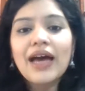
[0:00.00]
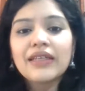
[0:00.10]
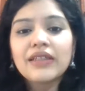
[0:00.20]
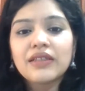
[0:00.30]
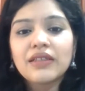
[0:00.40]

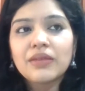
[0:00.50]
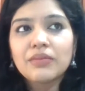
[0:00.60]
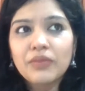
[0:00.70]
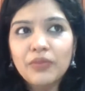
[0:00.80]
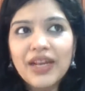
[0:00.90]
And
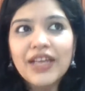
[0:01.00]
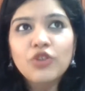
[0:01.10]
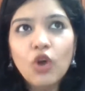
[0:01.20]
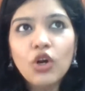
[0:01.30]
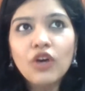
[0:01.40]
when
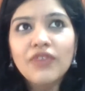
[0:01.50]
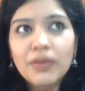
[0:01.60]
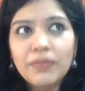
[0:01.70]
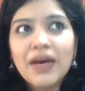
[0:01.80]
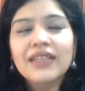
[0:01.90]
I talk of
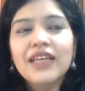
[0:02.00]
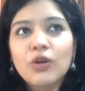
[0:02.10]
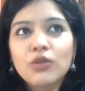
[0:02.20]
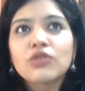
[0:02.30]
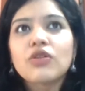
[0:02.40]
impact, I
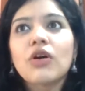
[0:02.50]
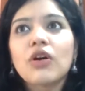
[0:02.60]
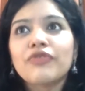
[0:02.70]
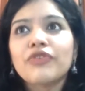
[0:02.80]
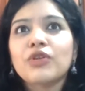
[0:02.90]
also talk
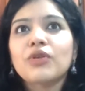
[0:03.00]
of